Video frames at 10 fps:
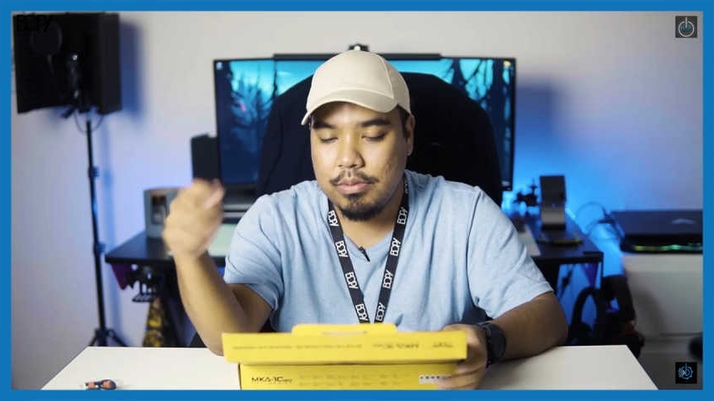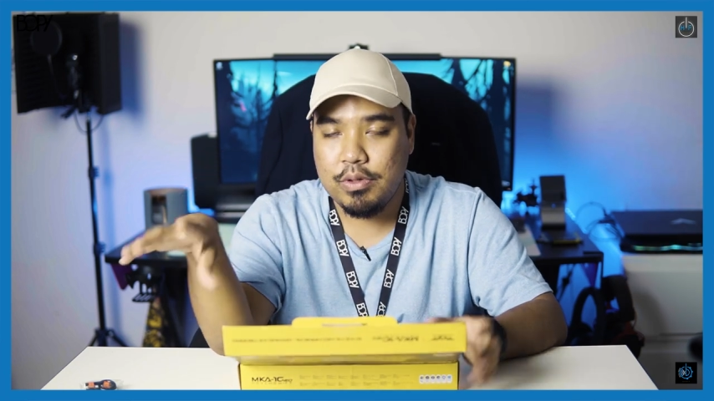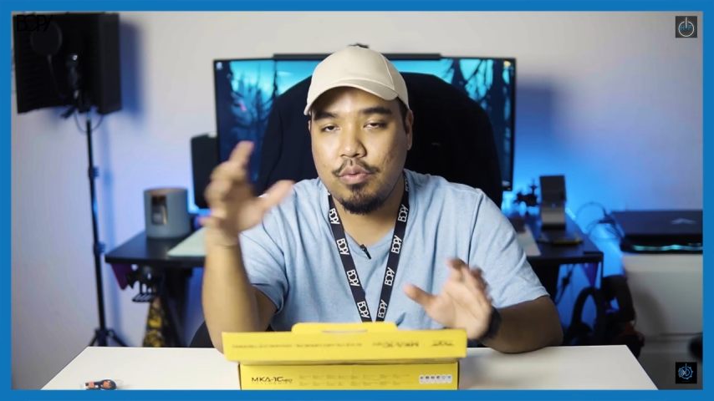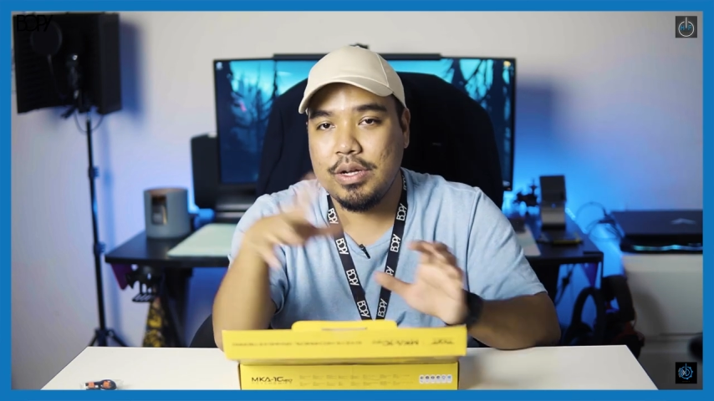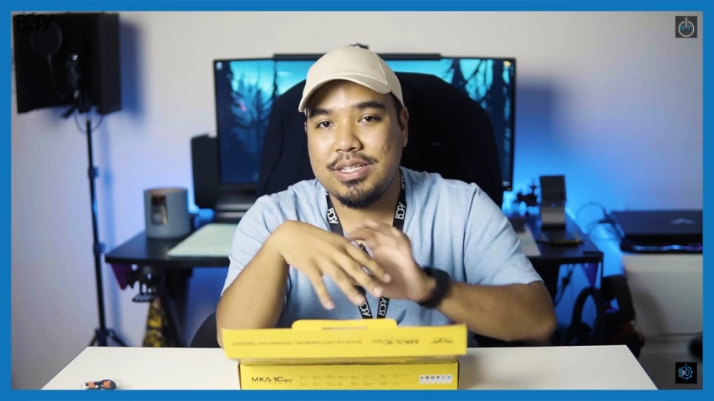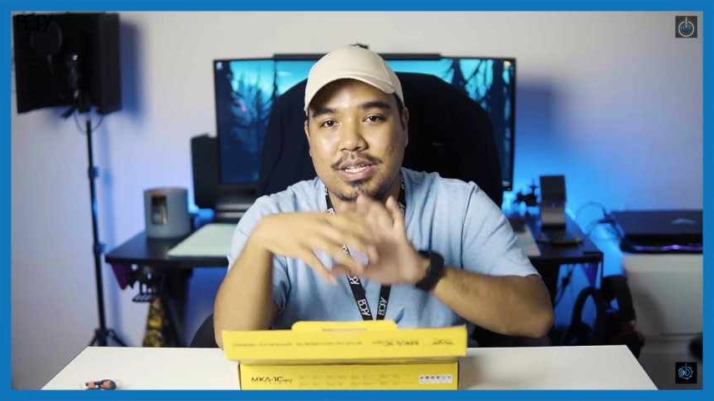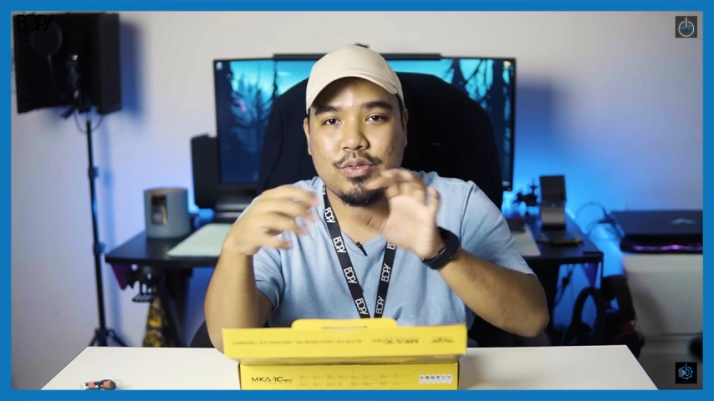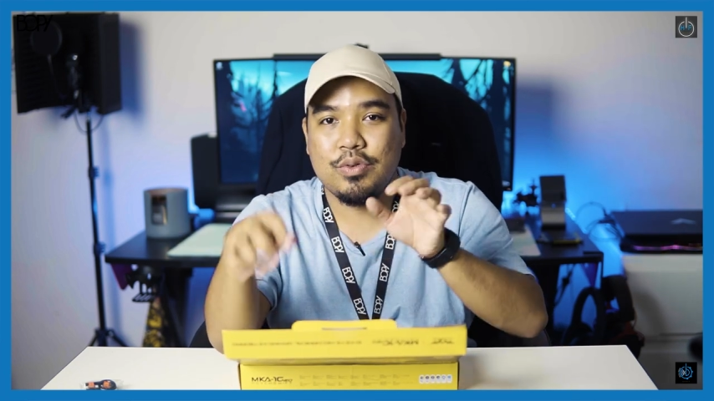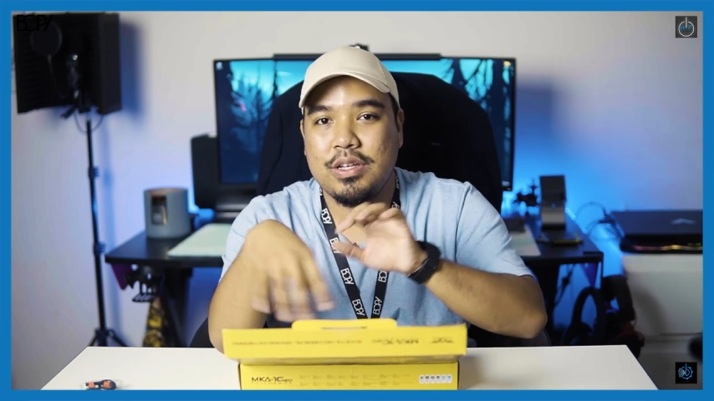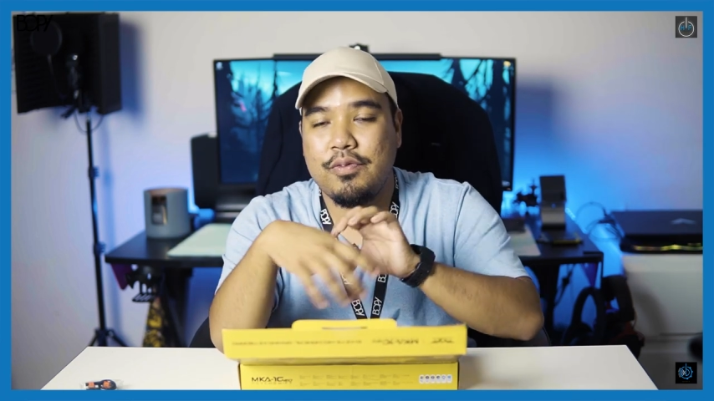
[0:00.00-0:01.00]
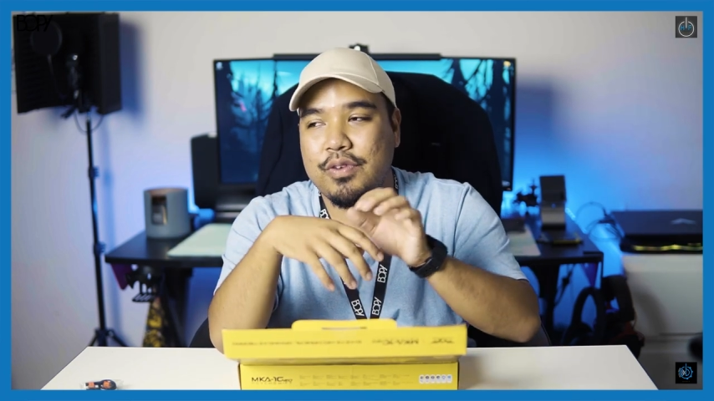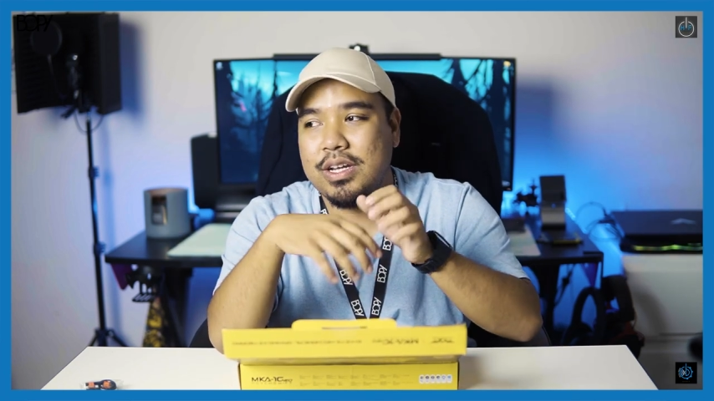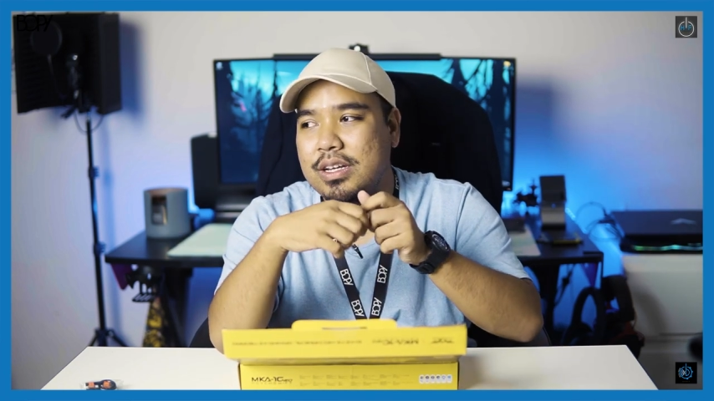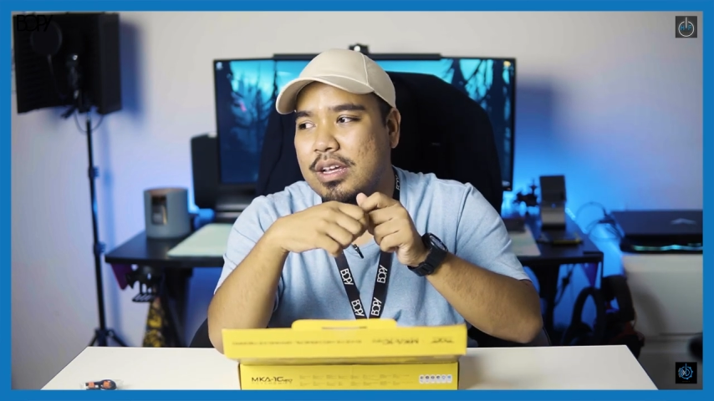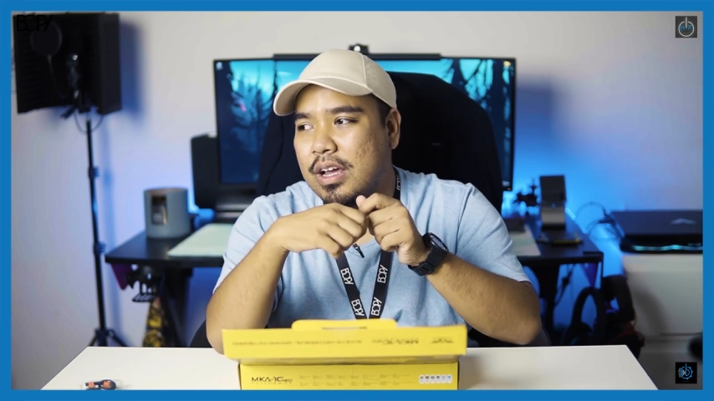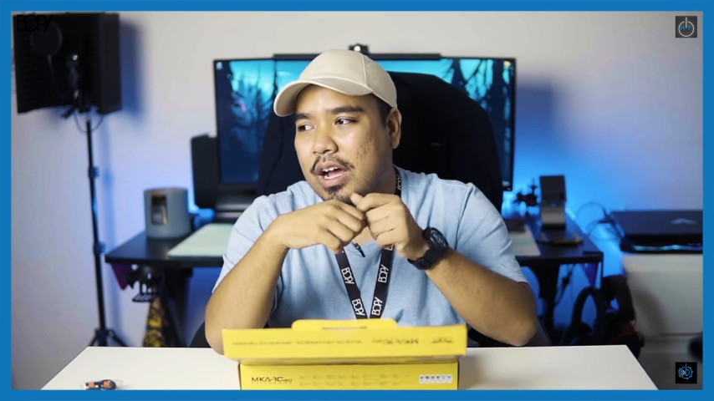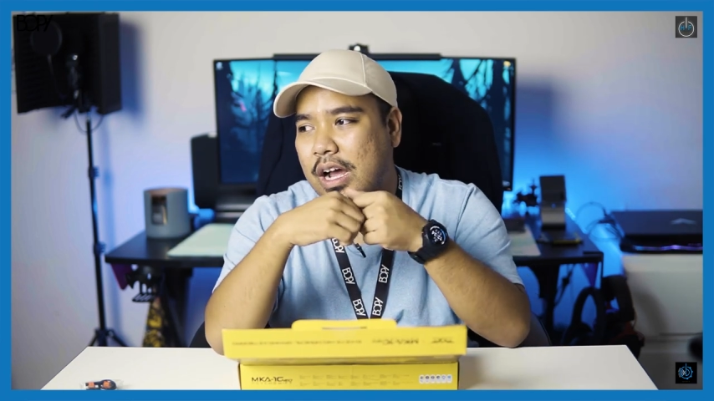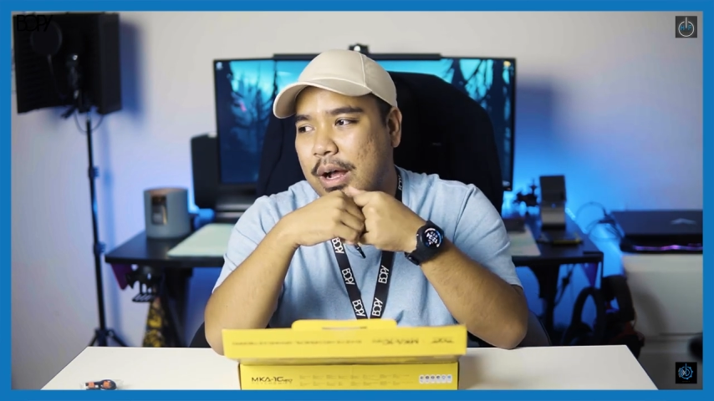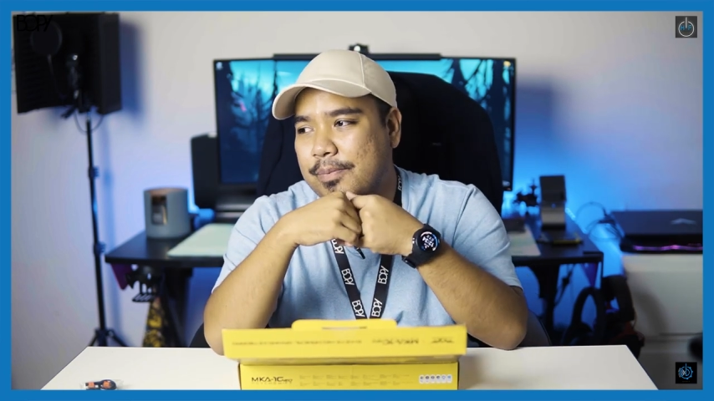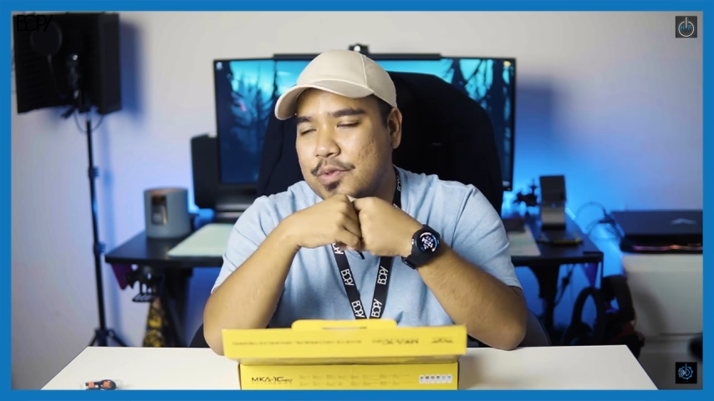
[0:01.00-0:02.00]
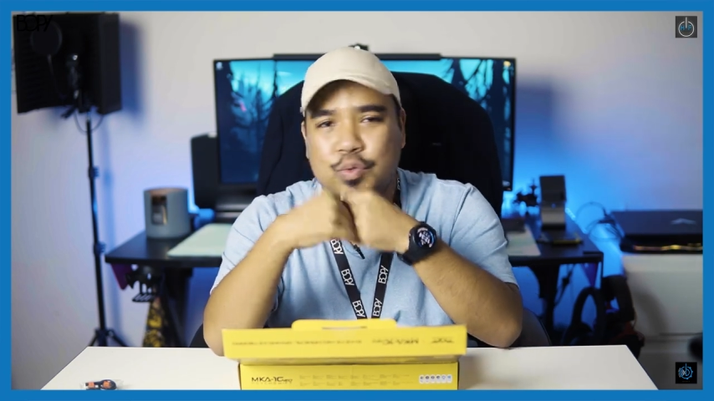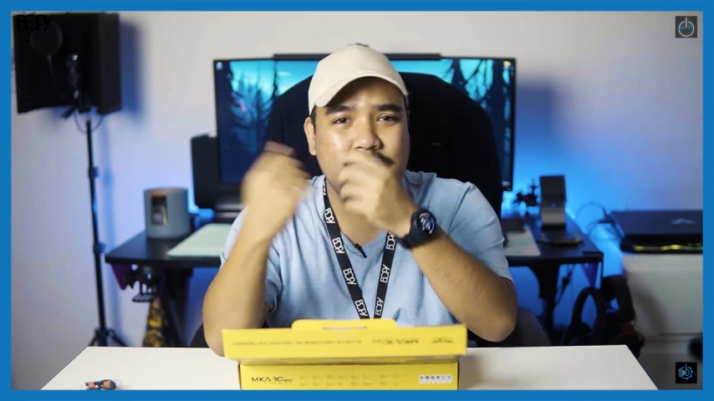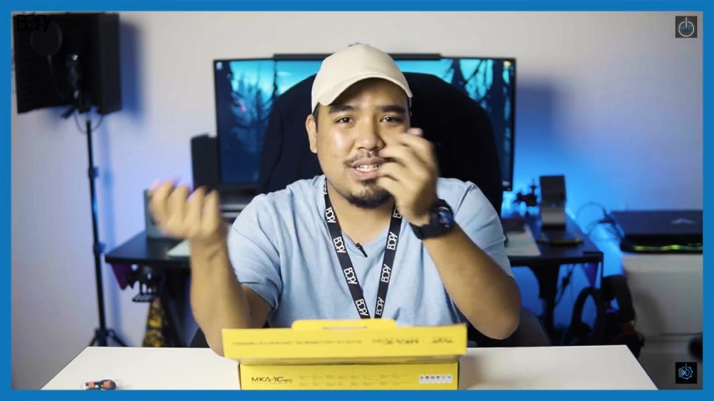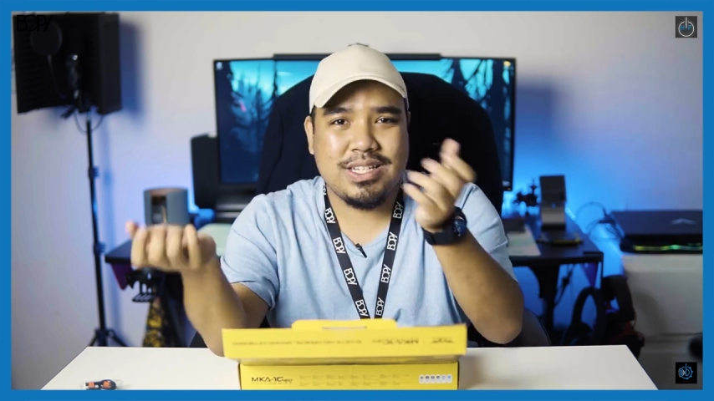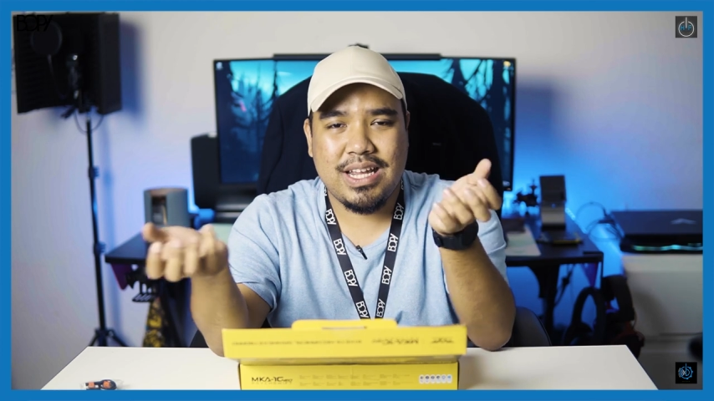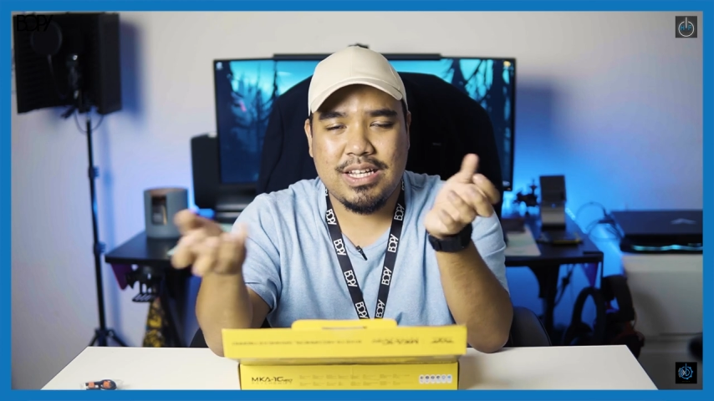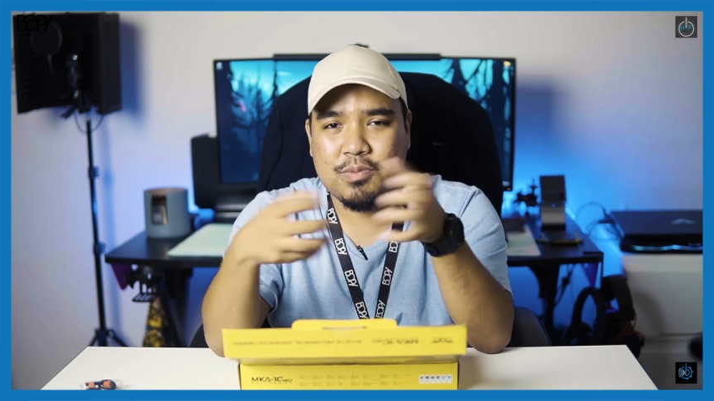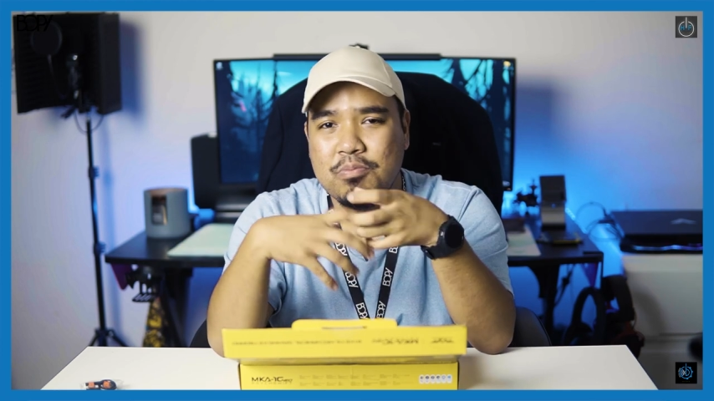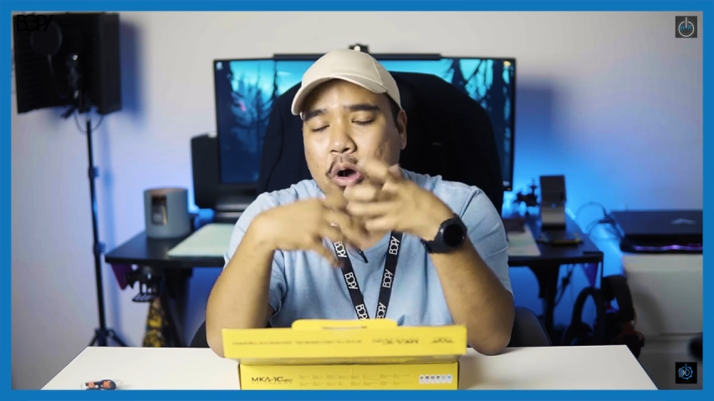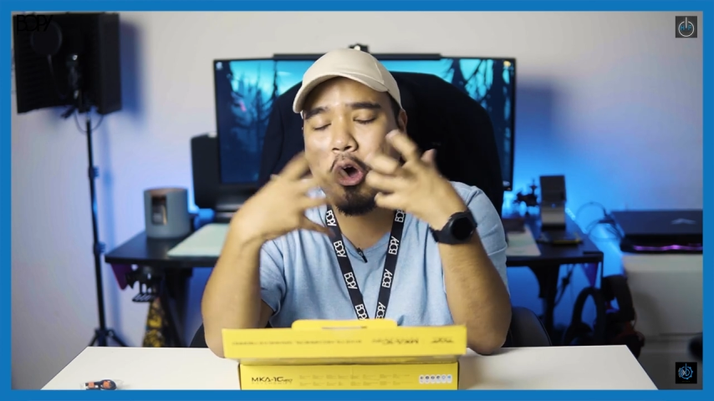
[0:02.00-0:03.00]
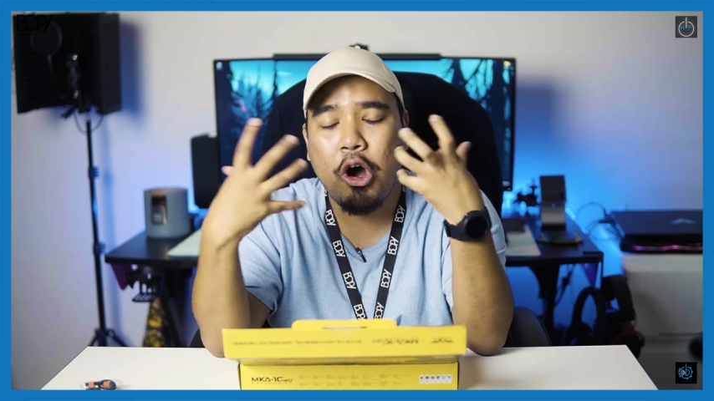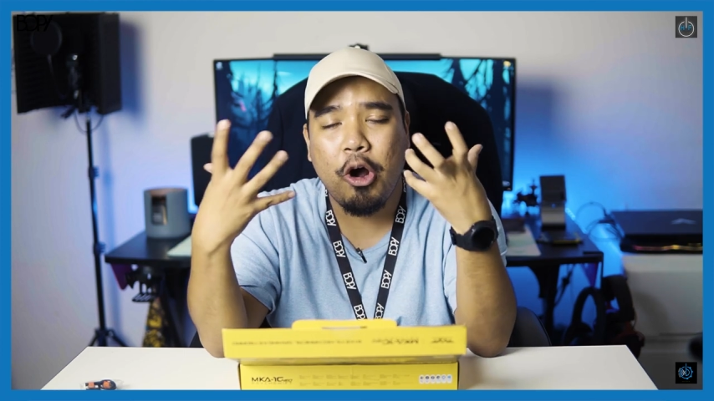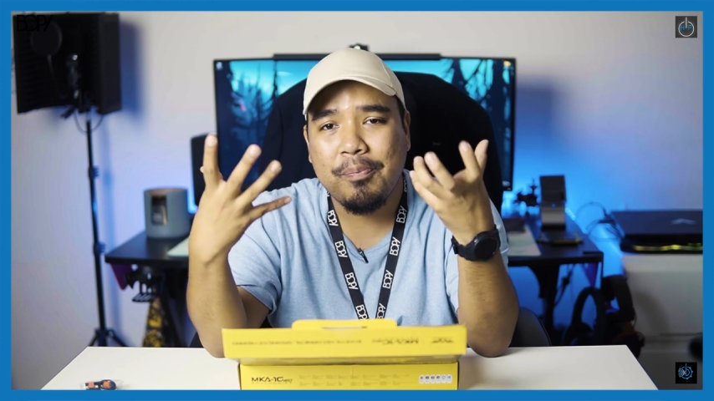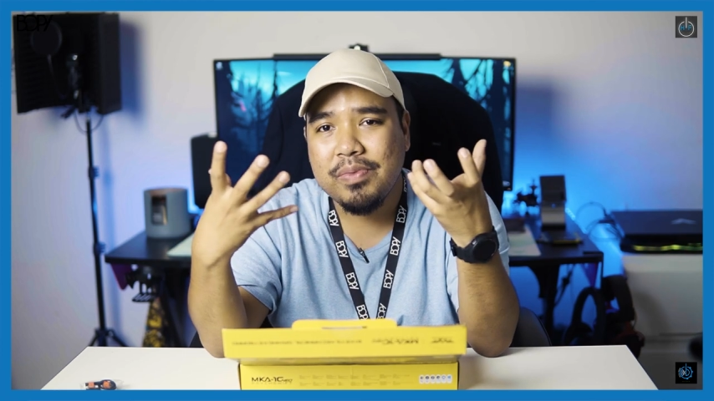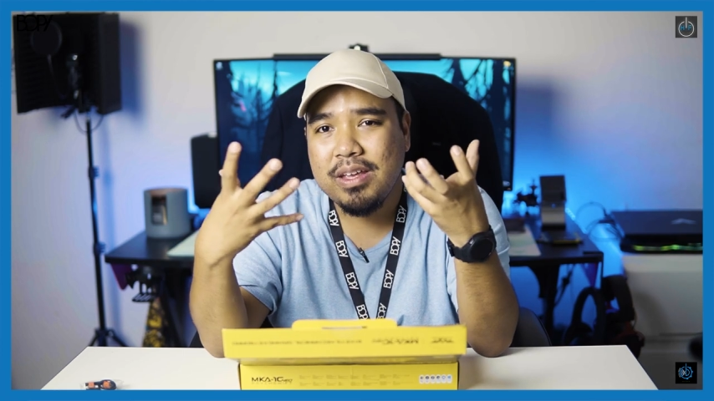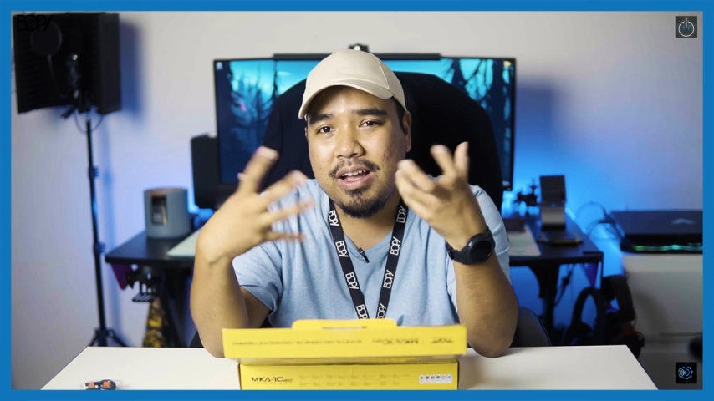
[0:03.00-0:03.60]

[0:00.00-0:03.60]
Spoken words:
Maybe you want to change to a different switch that is more